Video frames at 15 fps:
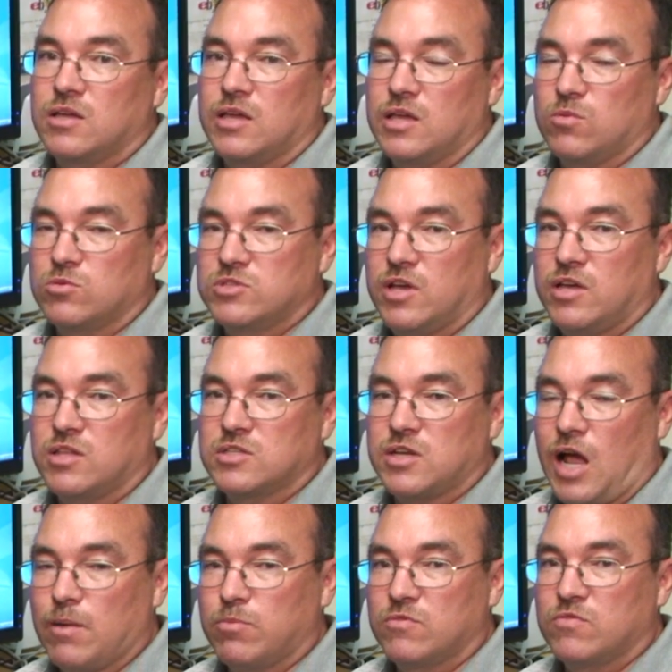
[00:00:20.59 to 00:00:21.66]
It will tell you the
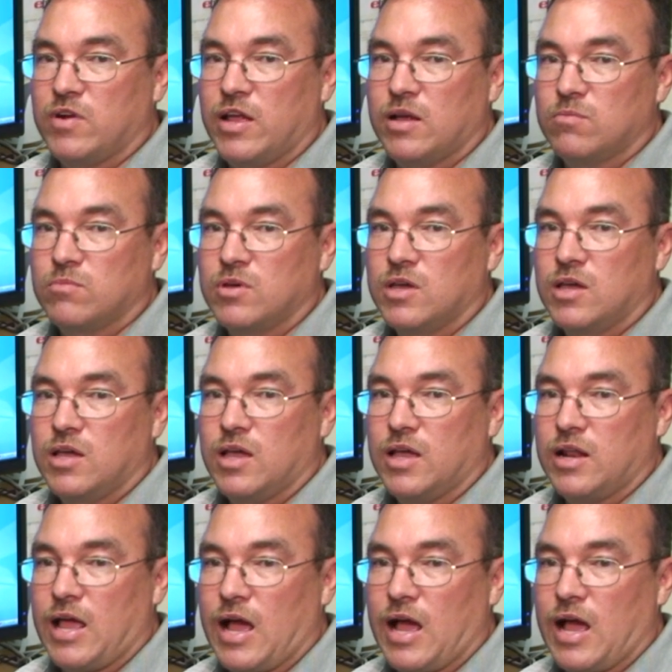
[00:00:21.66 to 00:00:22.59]
type of RAM and